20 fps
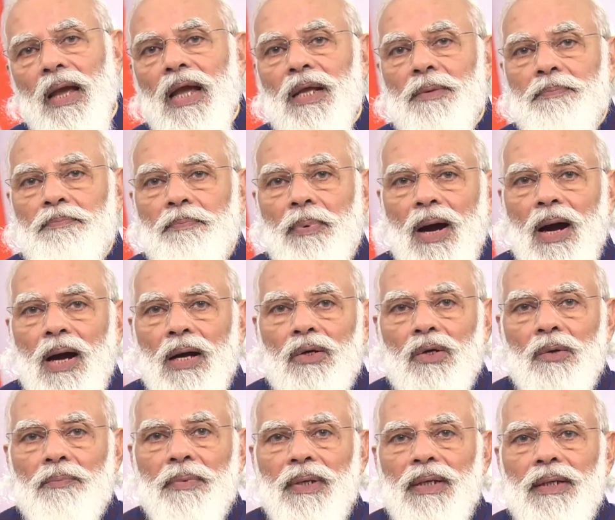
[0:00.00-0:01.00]
As
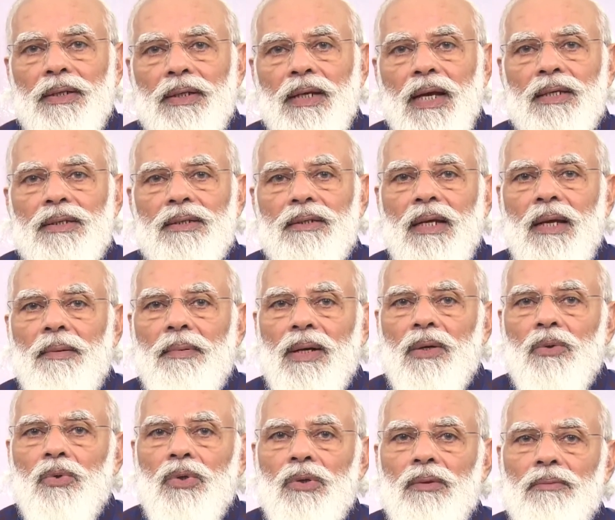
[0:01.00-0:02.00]
part of India's
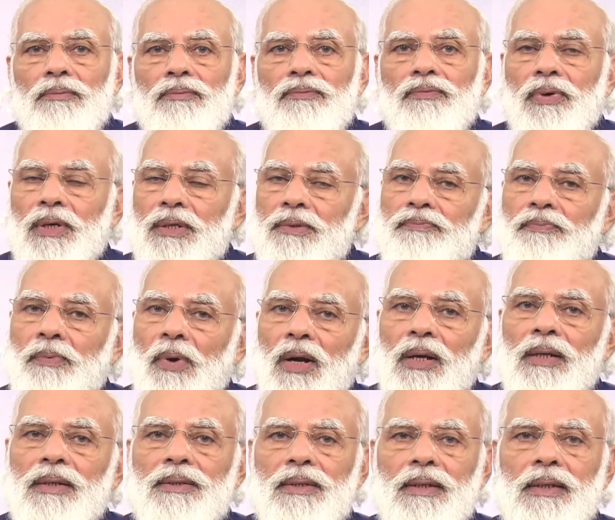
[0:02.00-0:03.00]
Neighborhood First
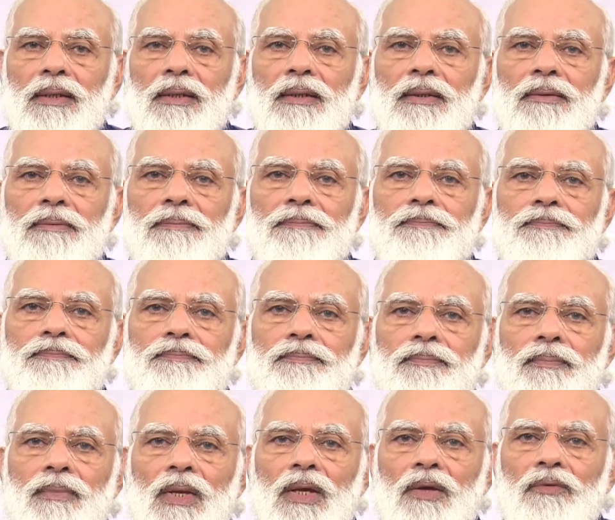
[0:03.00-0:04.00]
policy,
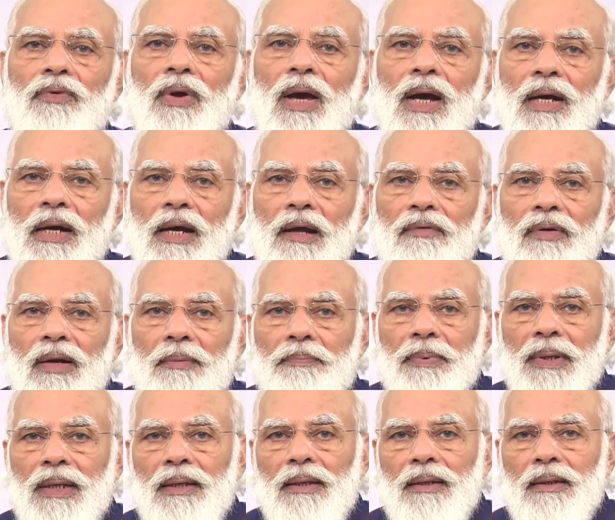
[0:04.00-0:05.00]
we are
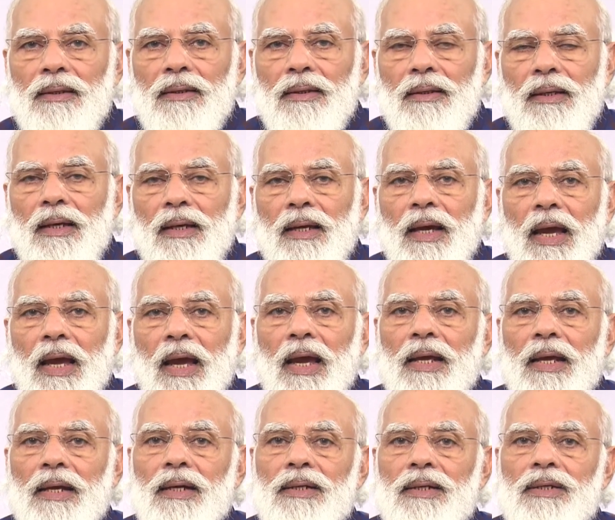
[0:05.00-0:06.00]
developing
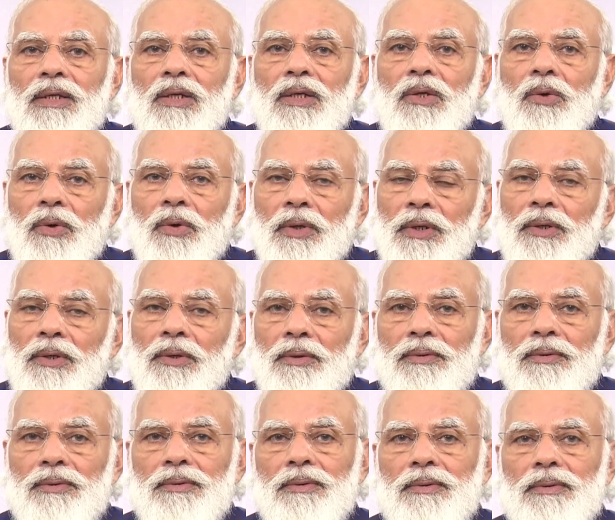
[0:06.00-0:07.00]
energy
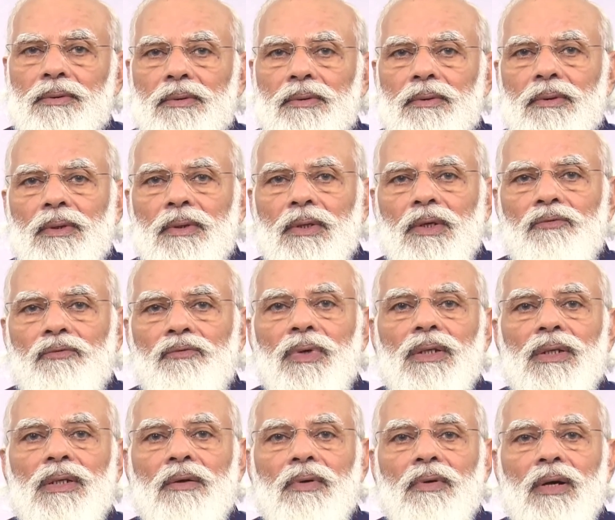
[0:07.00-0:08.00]
corridors
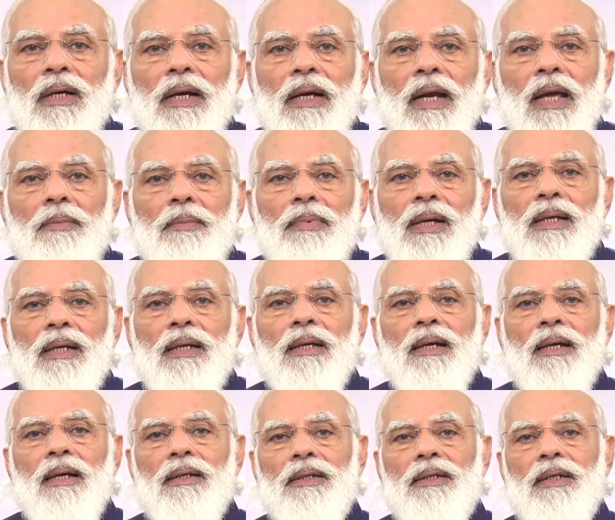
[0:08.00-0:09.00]
with our
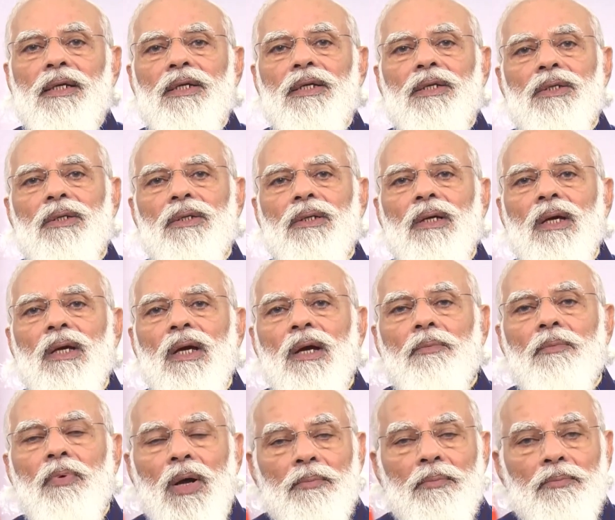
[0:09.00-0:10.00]
neighboring countries
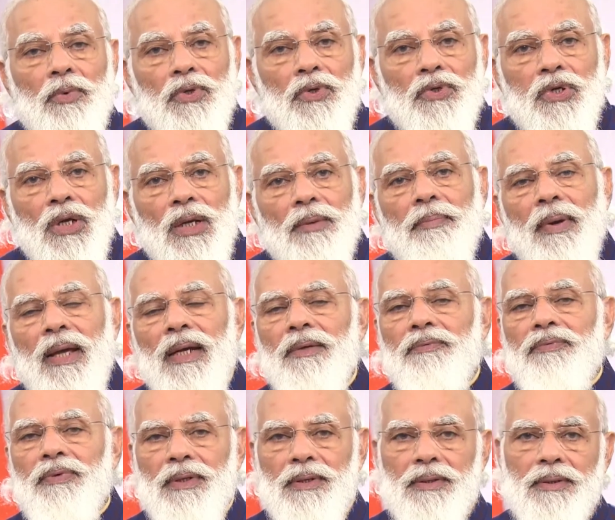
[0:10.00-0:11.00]
for mutual
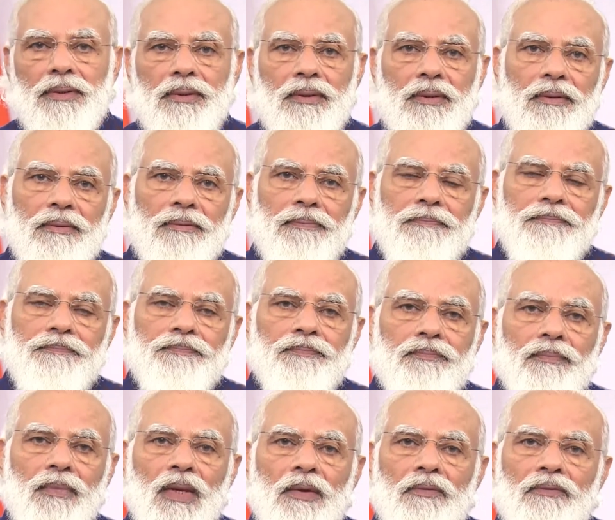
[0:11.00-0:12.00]
benefit.
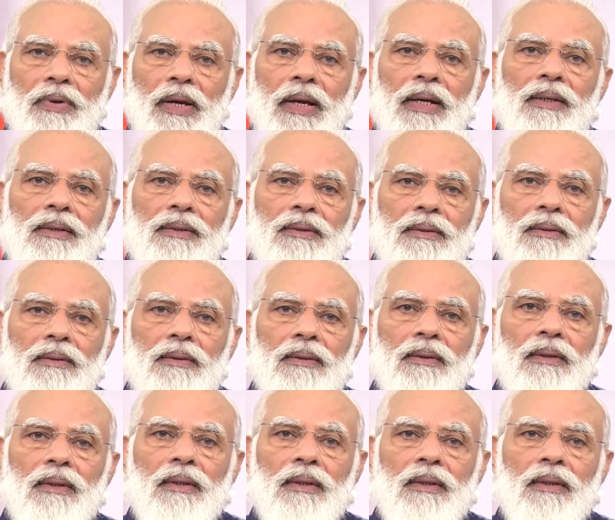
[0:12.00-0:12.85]
Friends,